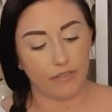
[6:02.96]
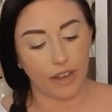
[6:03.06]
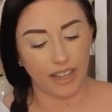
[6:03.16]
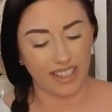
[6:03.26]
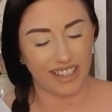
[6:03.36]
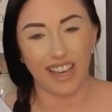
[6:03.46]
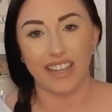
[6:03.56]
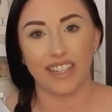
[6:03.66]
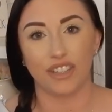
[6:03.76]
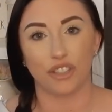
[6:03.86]
if I could get
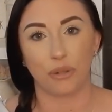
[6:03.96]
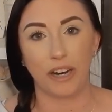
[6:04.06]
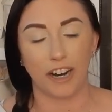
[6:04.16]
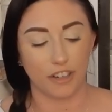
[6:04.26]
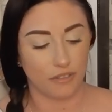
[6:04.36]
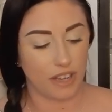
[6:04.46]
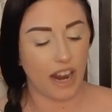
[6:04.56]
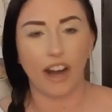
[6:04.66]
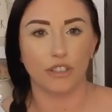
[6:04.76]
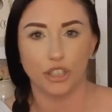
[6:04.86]
any good trade out of
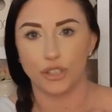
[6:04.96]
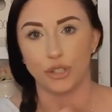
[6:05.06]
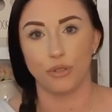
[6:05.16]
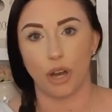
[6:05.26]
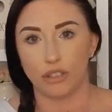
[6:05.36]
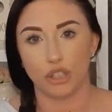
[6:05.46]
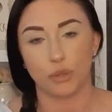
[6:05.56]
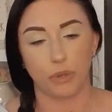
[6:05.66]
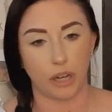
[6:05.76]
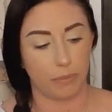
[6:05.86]
it, I'll just use, I'll
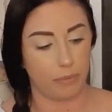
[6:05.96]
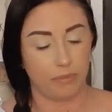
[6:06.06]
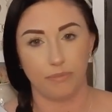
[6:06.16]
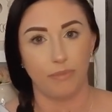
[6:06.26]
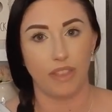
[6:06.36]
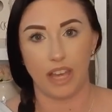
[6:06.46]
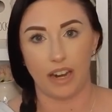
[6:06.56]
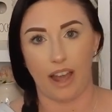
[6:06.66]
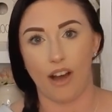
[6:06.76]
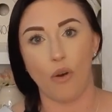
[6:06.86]
just swap
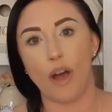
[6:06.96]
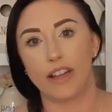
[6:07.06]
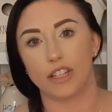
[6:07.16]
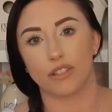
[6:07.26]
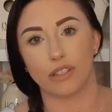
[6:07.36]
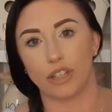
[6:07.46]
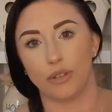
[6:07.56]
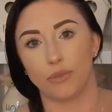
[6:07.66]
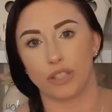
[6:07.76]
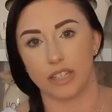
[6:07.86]
that out and just
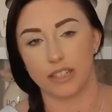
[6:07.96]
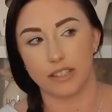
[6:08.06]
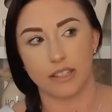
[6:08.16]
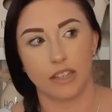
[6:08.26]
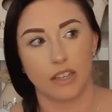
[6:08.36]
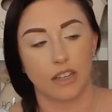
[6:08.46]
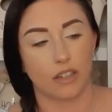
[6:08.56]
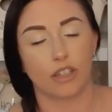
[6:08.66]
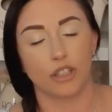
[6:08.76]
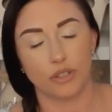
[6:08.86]
use this
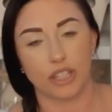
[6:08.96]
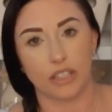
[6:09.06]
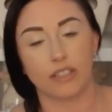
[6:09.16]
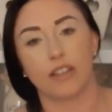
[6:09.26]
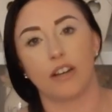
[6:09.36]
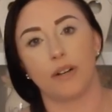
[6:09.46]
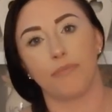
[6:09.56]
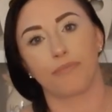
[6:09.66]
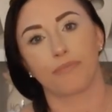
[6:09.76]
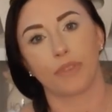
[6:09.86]
or use the,
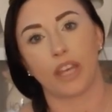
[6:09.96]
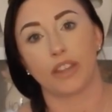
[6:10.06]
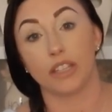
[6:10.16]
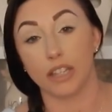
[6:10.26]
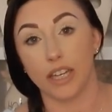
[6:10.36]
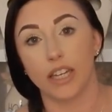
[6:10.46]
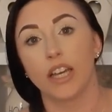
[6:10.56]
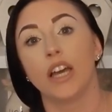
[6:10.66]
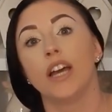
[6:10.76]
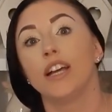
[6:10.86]
um, the lid
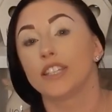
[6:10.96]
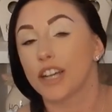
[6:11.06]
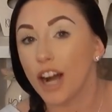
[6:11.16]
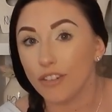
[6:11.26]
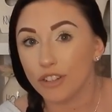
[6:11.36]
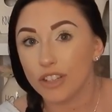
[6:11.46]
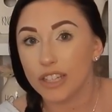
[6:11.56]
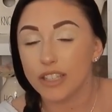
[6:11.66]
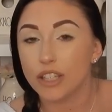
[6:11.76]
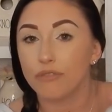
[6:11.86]
to cover
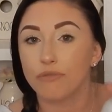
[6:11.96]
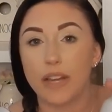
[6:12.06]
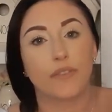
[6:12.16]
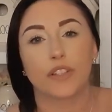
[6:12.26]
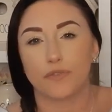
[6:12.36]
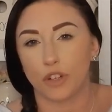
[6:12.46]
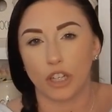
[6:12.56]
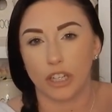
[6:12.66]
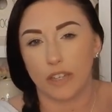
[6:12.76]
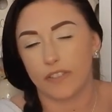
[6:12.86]
this if it's for
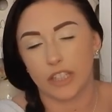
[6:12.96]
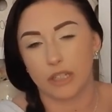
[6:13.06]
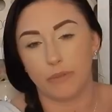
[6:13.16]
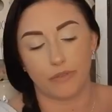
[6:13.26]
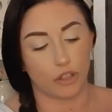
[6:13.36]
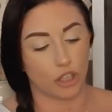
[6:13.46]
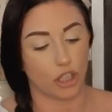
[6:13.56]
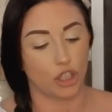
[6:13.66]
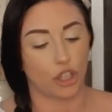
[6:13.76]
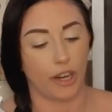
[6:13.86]
if it's gonna be for a
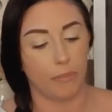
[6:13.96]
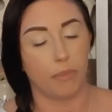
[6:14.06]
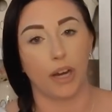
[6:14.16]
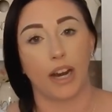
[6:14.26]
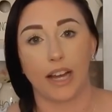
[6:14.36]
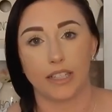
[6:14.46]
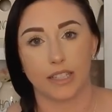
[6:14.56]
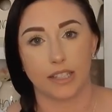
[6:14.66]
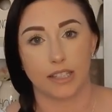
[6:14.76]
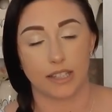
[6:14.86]
good trade. But I
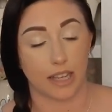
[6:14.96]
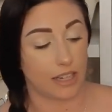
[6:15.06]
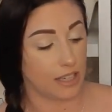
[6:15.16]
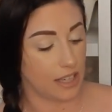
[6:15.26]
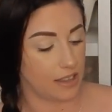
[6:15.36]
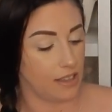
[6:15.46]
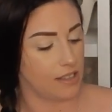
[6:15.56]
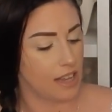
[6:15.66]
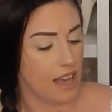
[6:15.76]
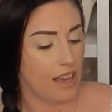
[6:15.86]
just decided to get
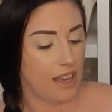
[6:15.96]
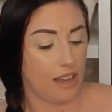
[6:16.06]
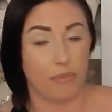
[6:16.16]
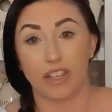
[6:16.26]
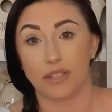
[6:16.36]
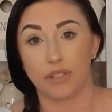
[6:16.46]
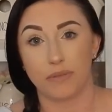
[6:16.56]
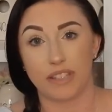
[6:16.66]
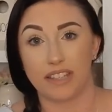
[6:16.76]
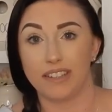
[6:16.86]
this, and because it was
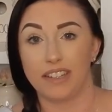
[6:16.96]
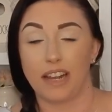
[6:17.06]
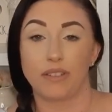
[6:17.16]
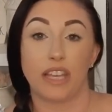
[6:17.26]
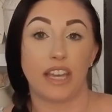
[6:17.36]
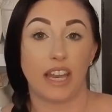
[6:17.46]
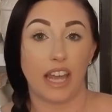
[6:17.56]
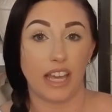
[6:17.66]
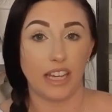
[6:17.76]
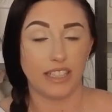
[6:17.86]
missing a lid, I was like,
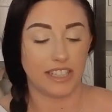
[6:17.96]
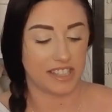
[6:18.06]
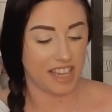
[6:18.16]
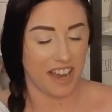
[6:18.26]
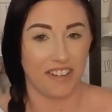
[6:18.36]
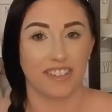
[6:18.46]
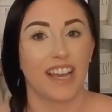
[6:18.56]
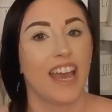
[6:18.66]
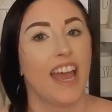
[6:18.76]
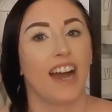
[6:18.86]
can I get a
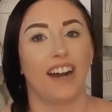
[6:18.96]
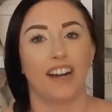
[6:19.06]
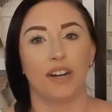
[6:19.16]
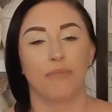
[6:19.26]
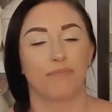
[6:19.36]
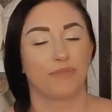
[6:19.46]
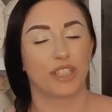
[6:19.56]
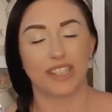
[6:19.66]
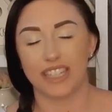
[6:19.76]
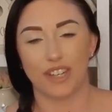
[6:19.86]
discount? Um,
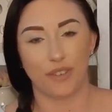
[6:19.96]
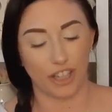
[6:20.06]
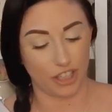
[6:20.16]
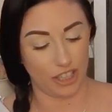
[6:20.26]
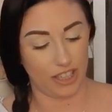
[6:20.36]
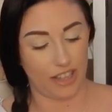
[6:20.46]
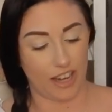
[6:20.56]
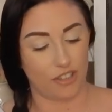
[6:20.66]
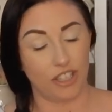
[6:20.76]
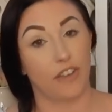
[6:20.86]
just seeing if I could, and they
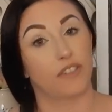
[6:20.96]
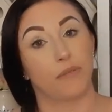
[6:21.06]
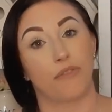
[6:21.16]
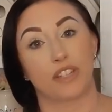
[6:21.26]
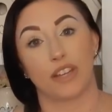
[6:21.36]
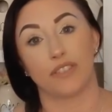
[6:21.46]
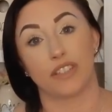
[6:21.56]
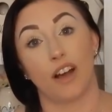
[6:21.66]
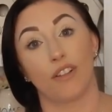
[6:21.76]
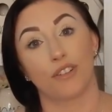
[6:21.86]
actually gave it to me for
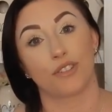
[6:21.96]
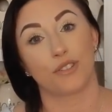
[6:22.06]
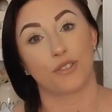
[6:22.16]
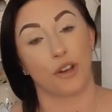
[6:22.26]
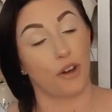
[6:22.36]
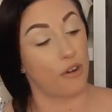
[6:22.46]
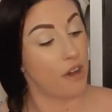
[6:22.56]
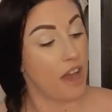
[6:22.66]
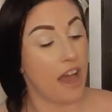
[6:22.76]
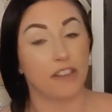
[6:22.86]
seven dollars. So I
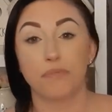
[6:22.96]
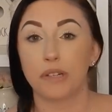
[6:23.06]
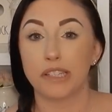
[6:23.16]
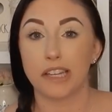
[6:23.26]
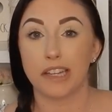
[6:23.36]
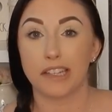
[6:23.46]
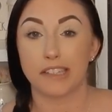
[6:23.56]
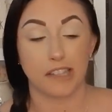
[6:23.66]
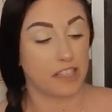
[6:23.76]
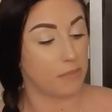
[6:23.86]
was pretty
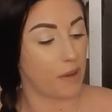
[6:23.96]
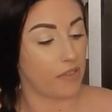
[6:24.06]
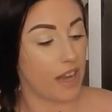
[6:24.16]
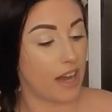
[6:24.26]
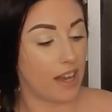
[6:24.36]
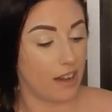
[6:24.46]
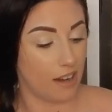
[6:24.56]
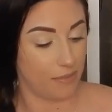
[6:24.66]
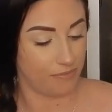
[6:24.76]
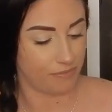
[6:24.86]
psyched about that.
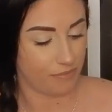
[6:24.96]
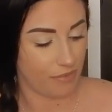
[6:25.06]
Um,